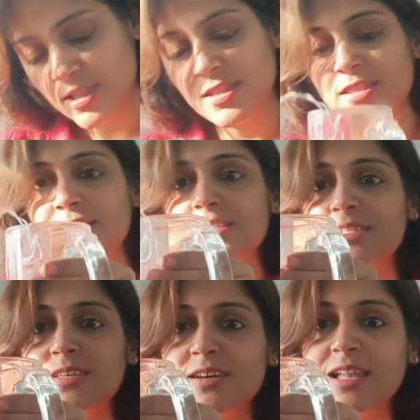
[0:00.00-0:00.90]
this is
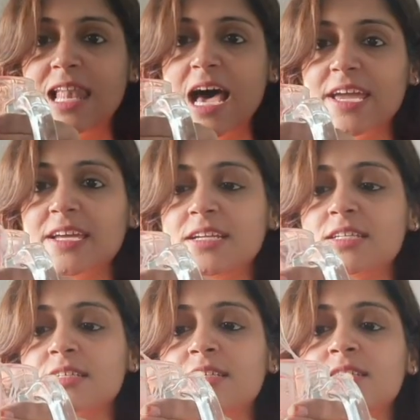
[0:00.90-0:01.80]
the light
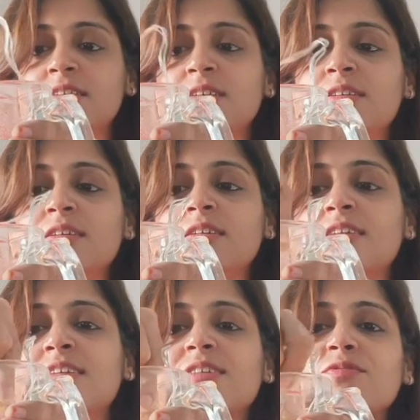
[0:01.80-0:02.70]

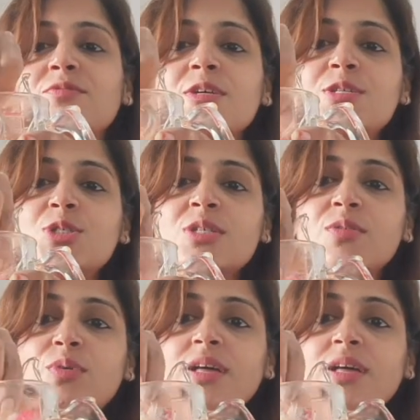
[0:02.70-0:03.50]
which we